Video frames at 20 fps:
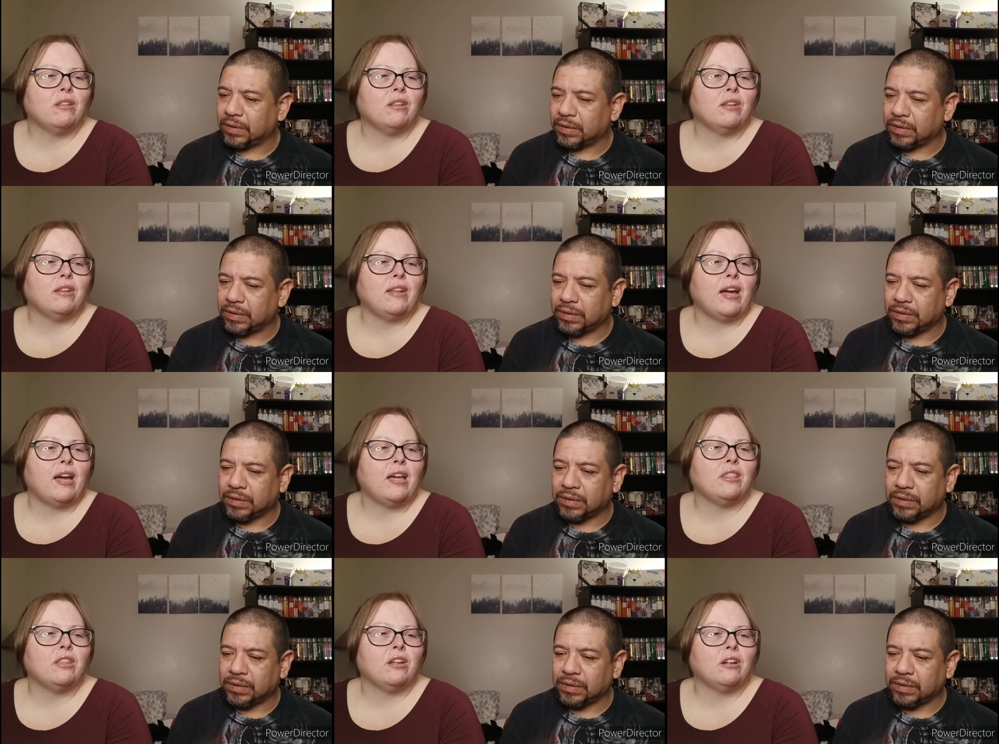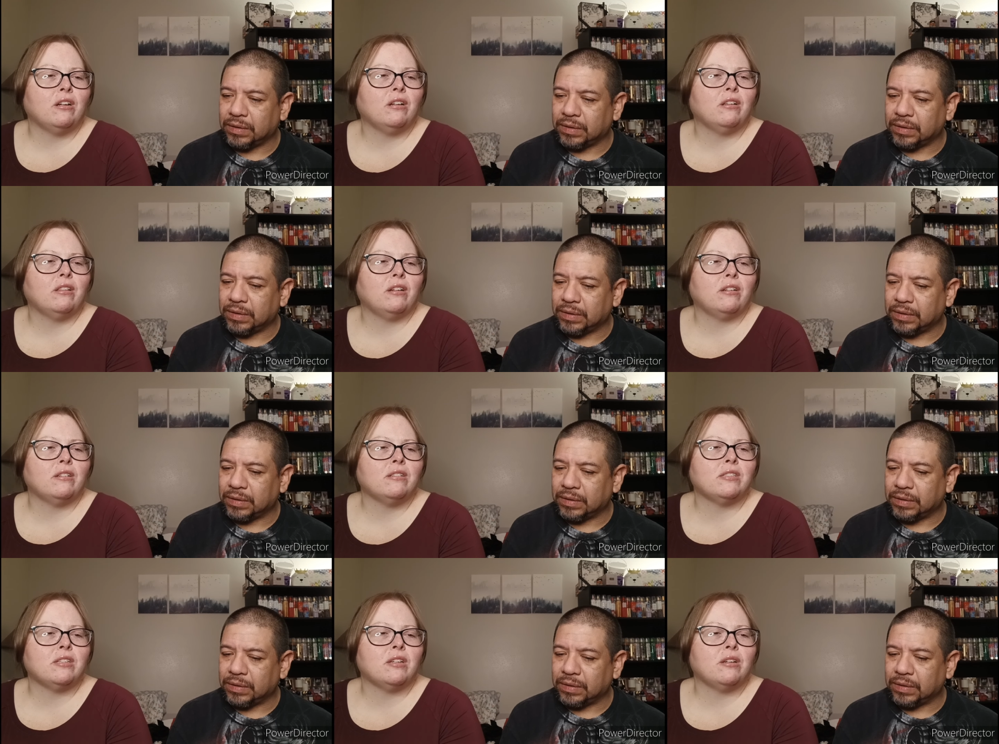Speaker 1: than that, there
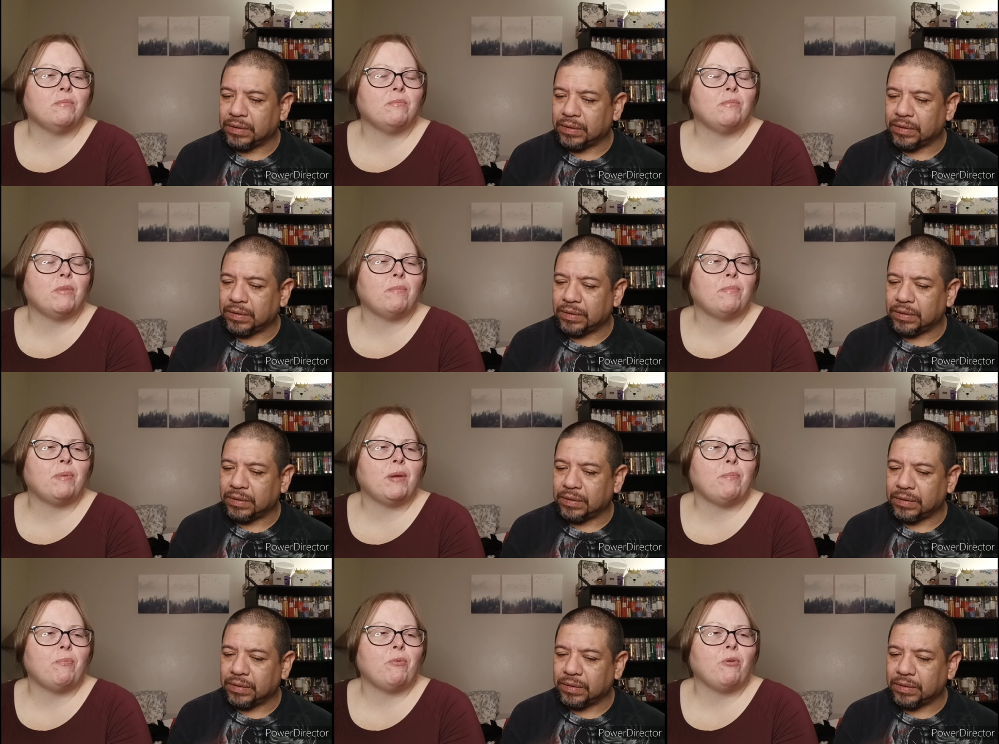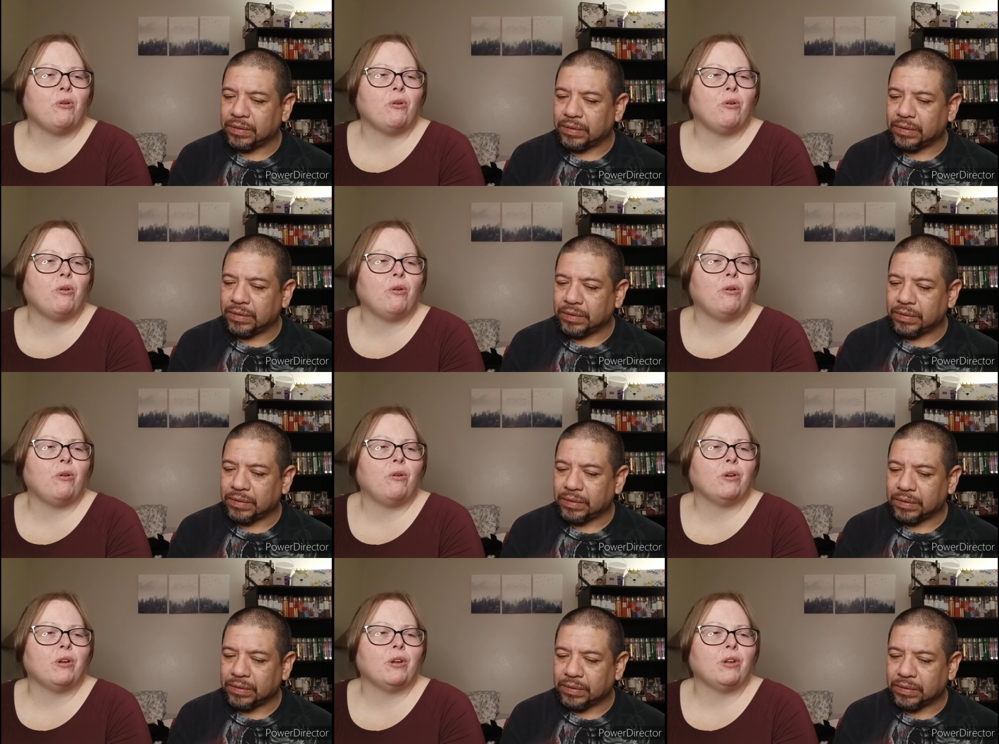there's some uh,
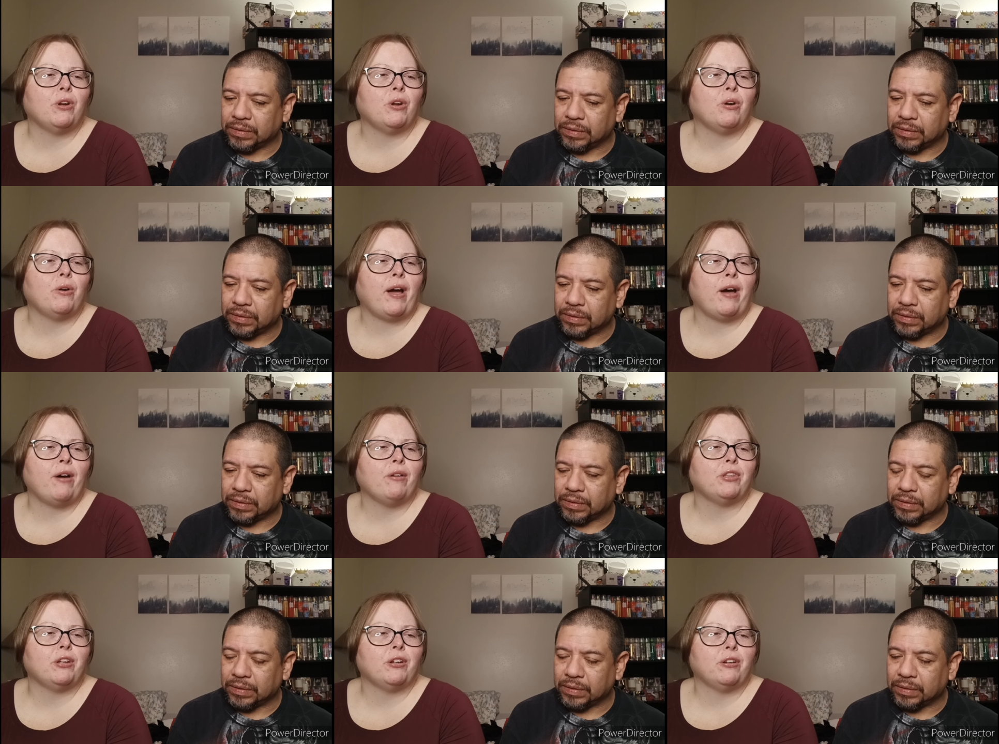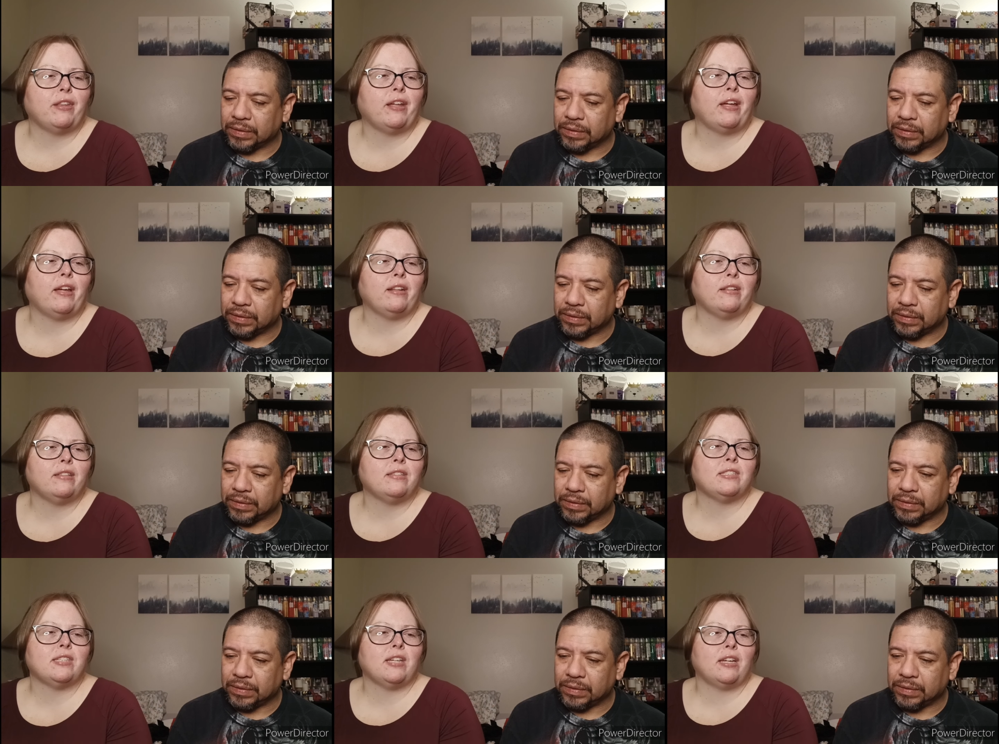people, you know, out there
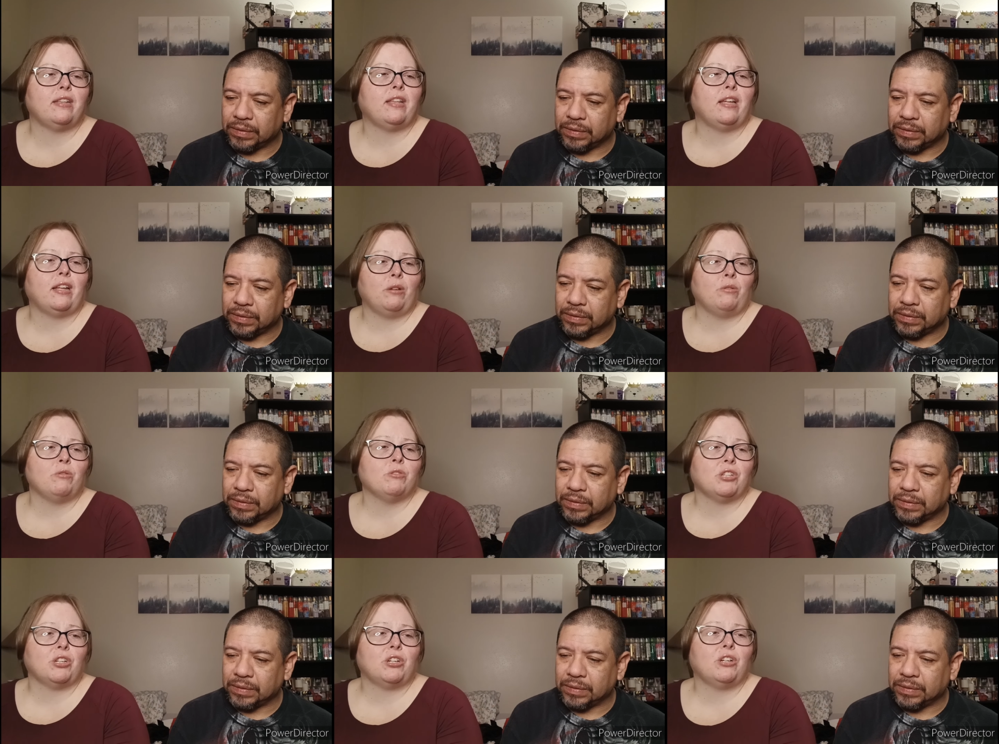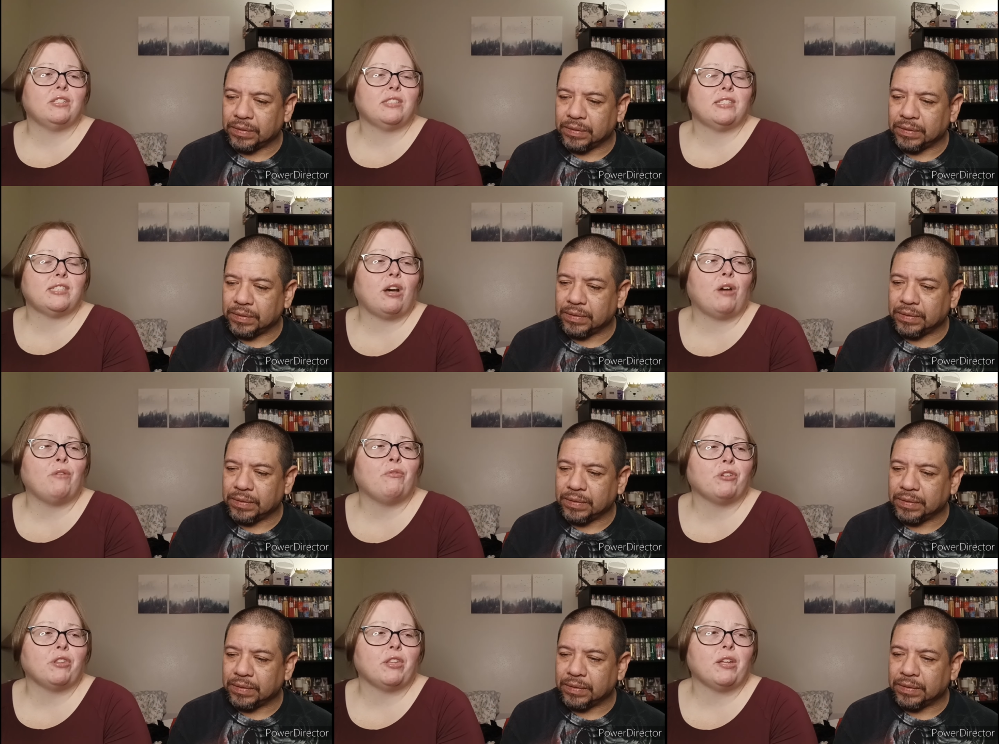that said that it was a good
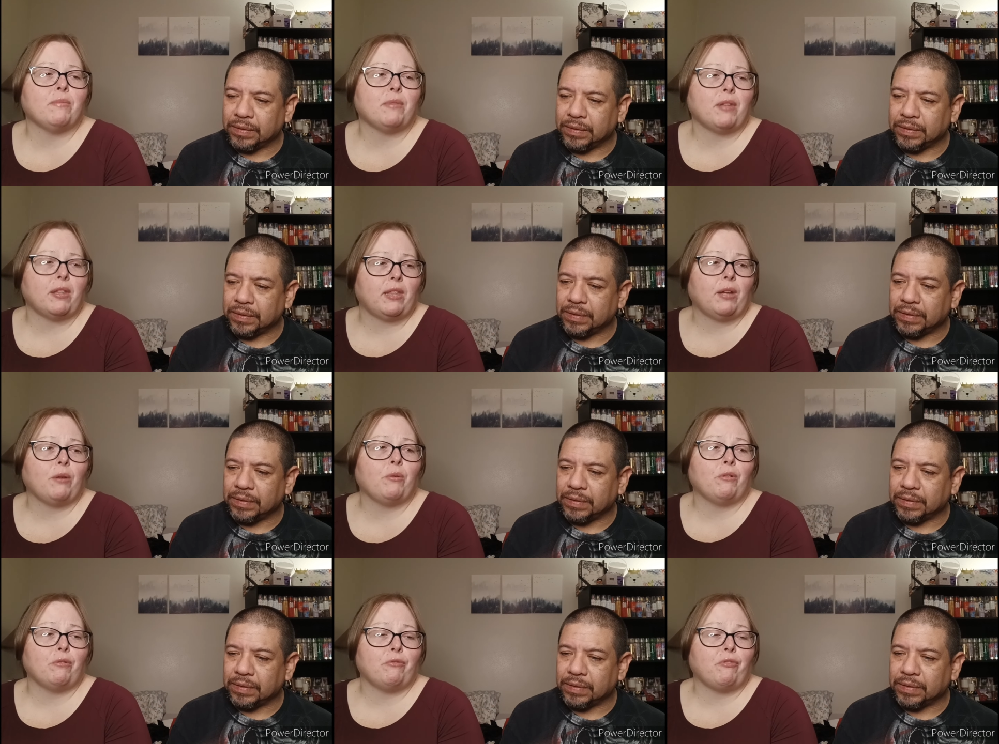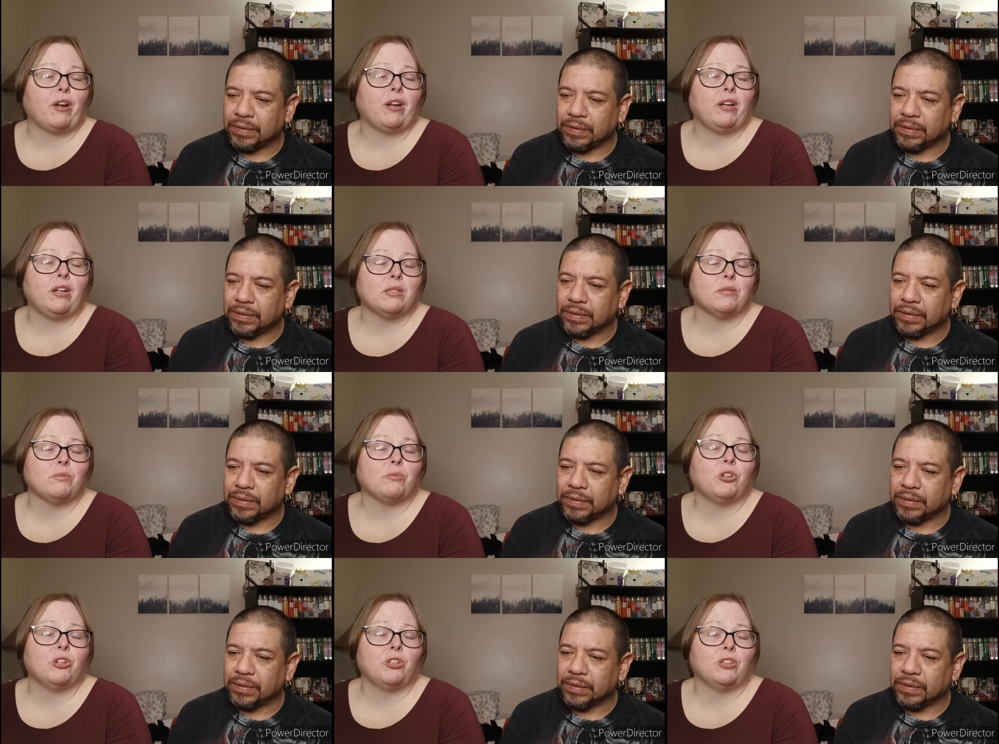sell for them, that they were finding
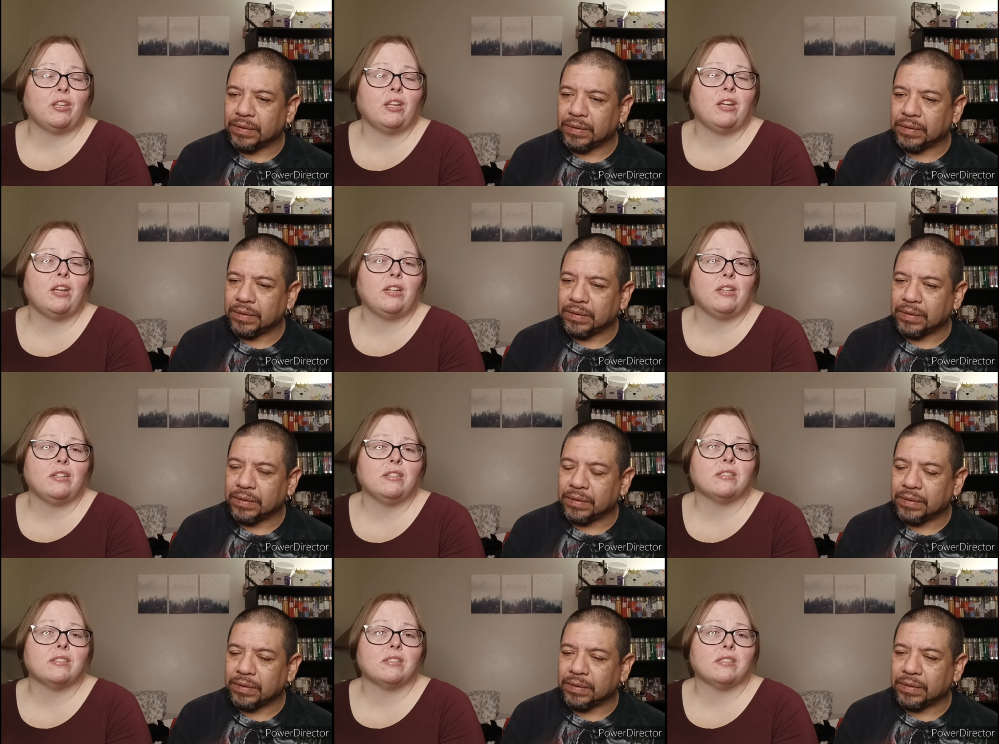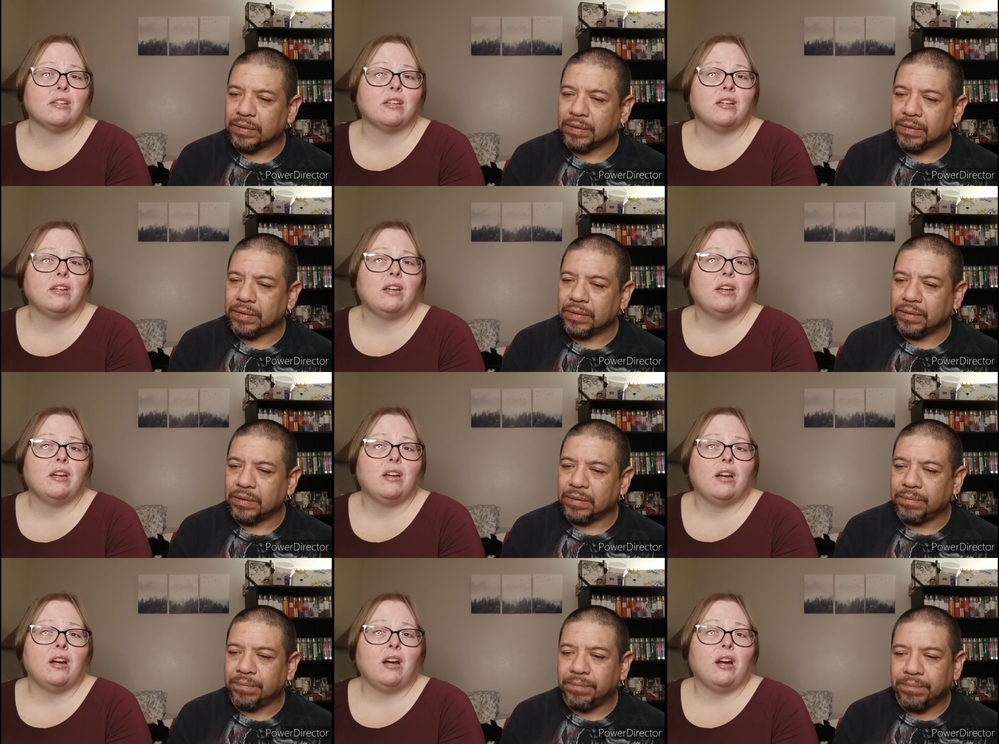some good things.
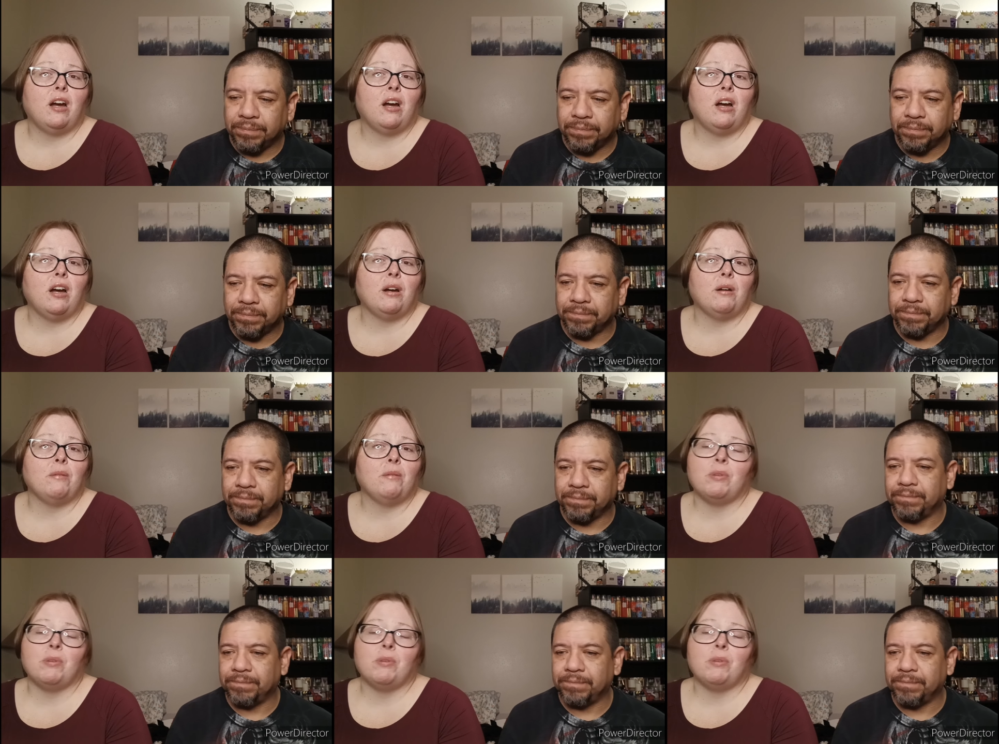Mm. Um,